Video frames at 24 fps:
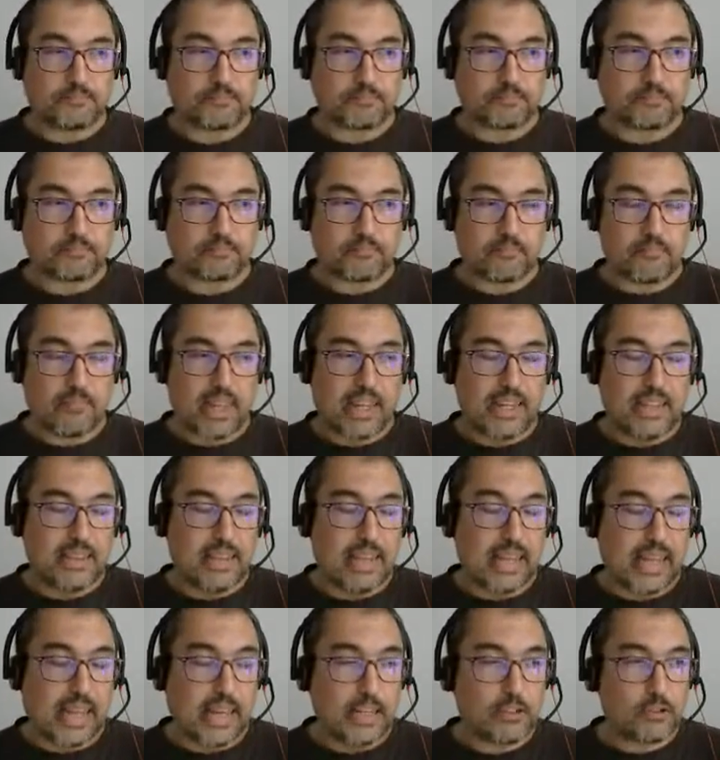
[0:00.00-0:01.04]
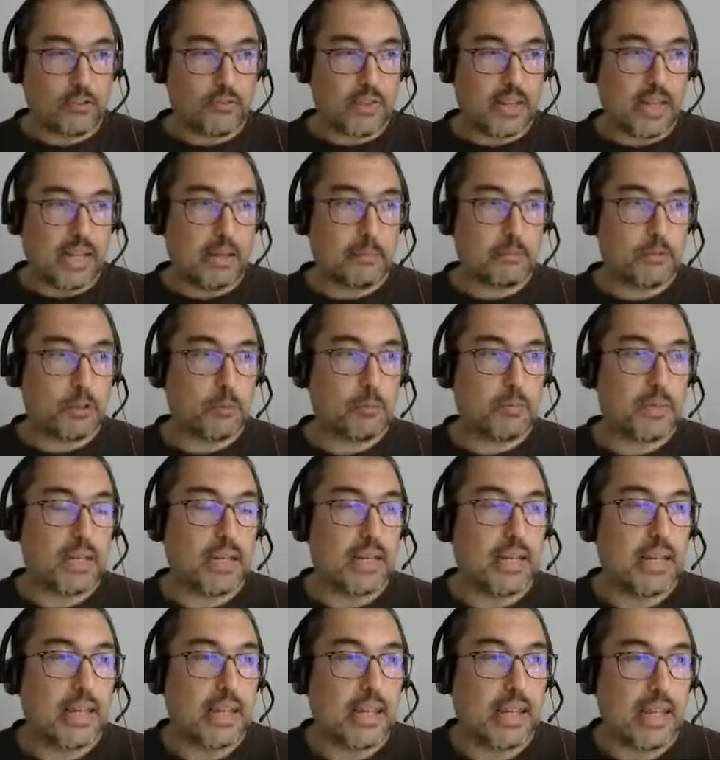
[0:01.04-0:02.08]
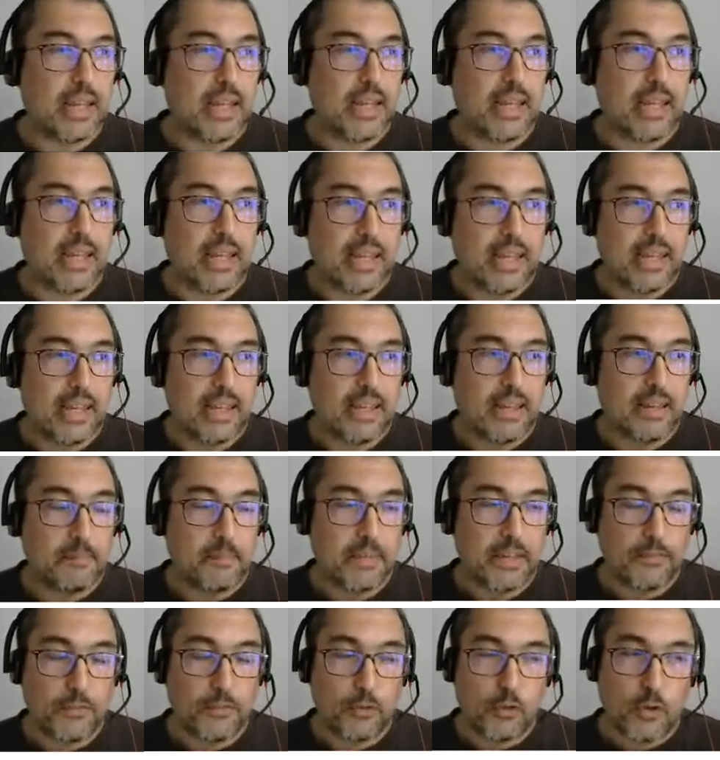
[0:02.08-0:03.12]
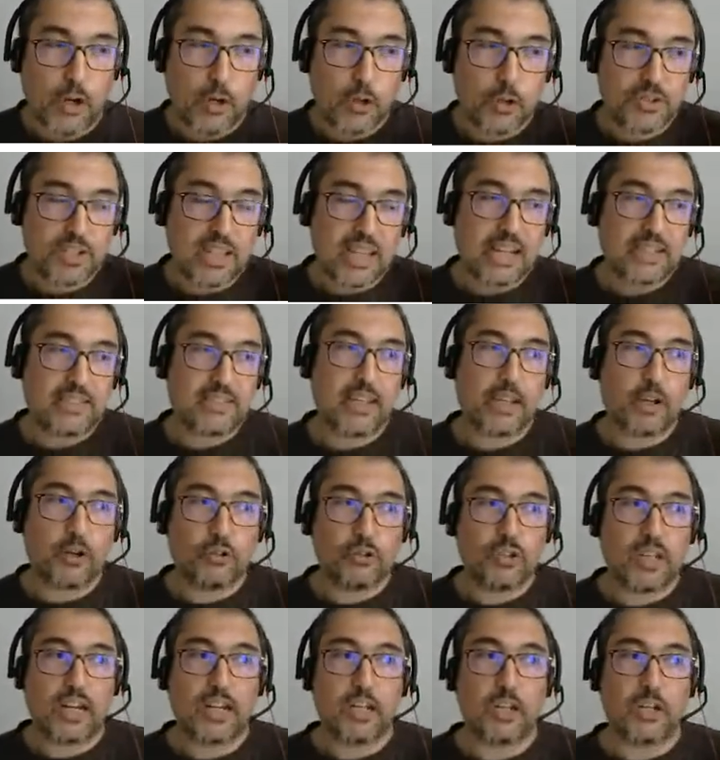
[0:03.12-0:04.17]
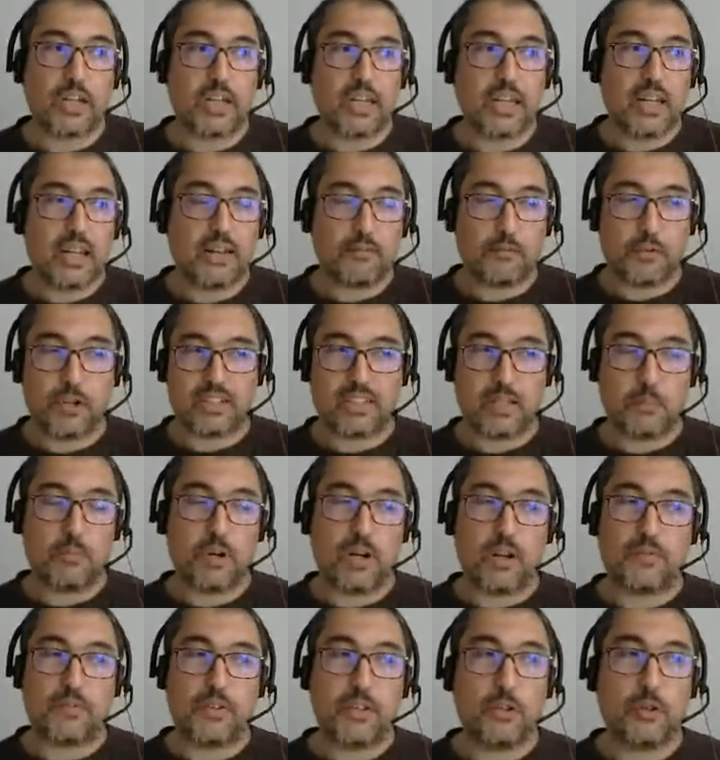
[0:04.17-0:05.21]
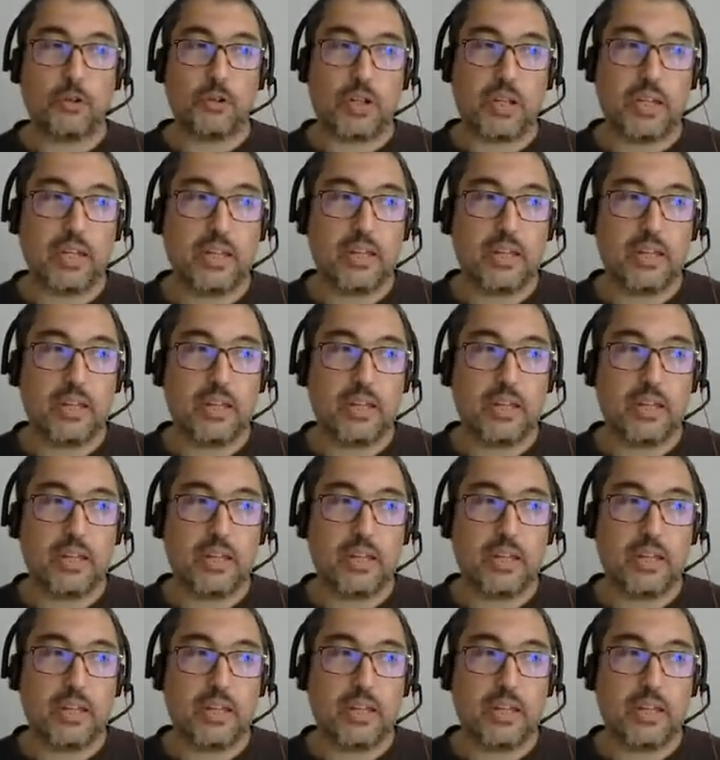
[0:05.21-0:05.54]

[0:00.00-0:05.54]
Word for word: in the case of the laptop, if you are using a secondary key, like for example, a FIDO key,